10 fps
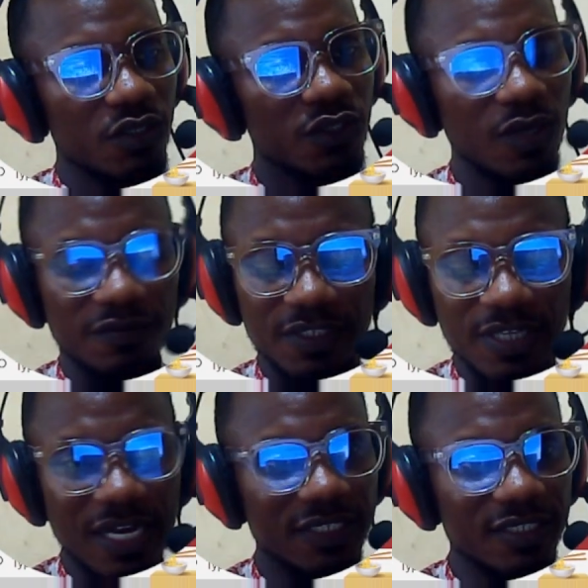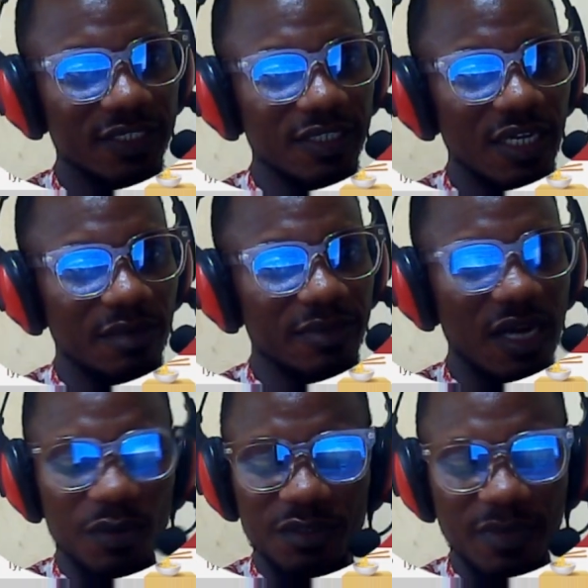So after that, I'm
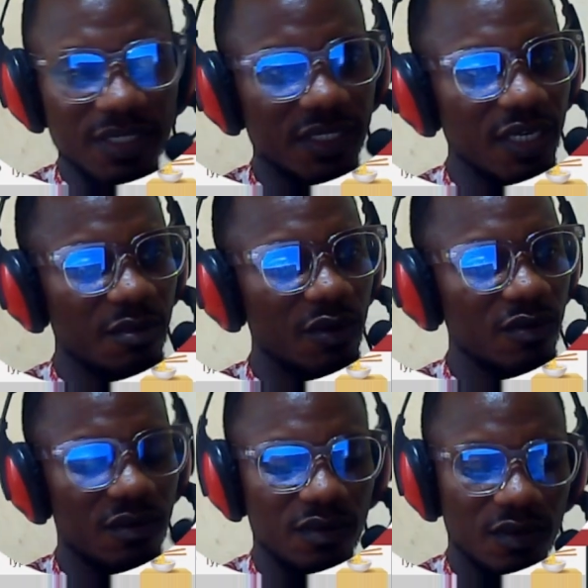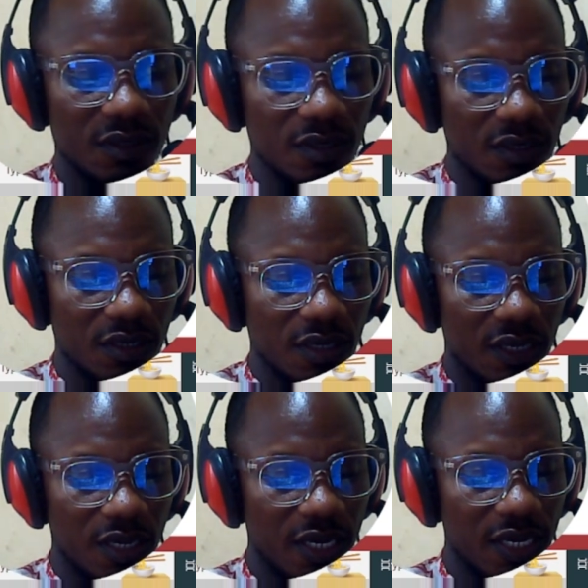done with my table.
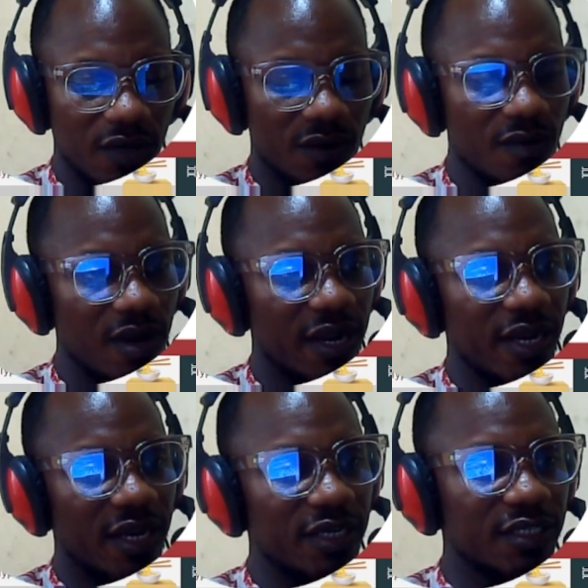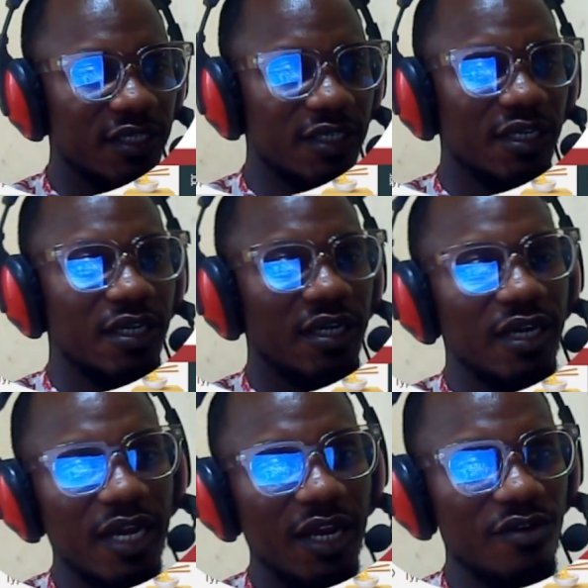And I'll go ahead
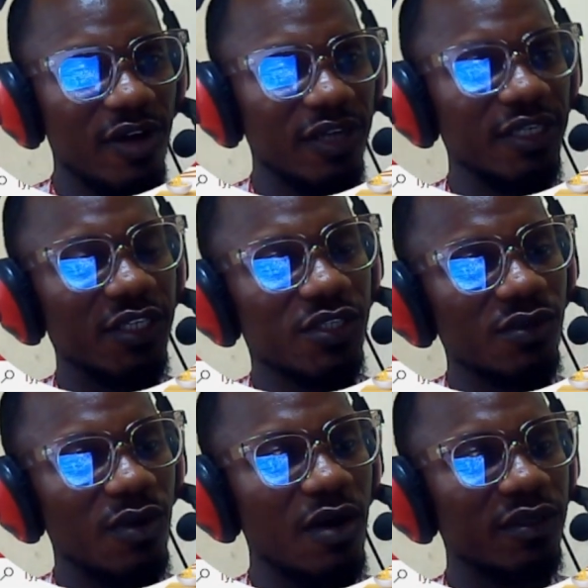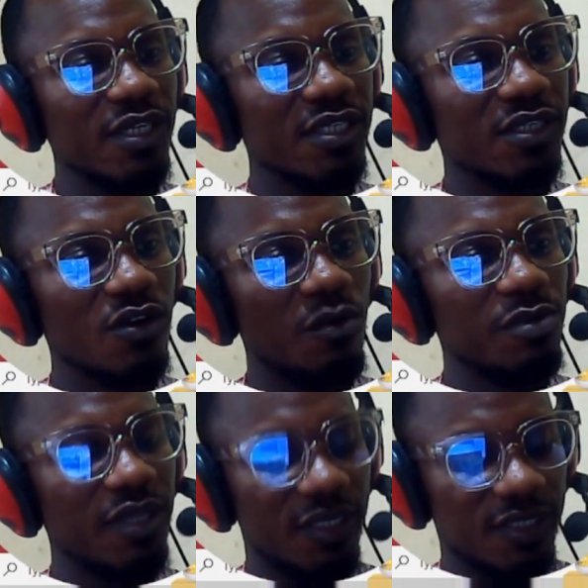and run this. So I'll just copy
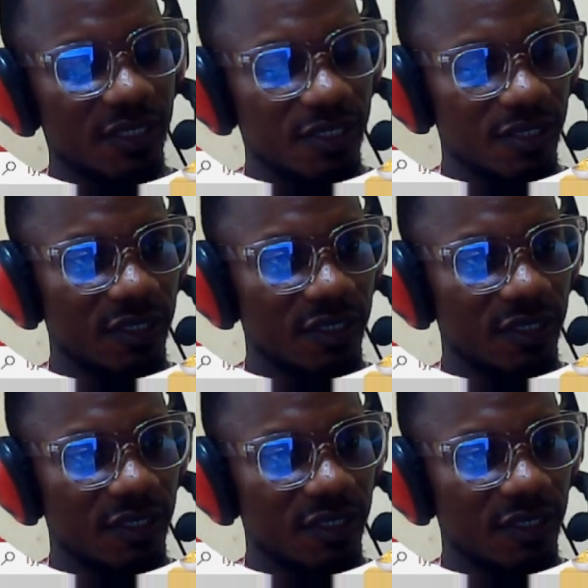this,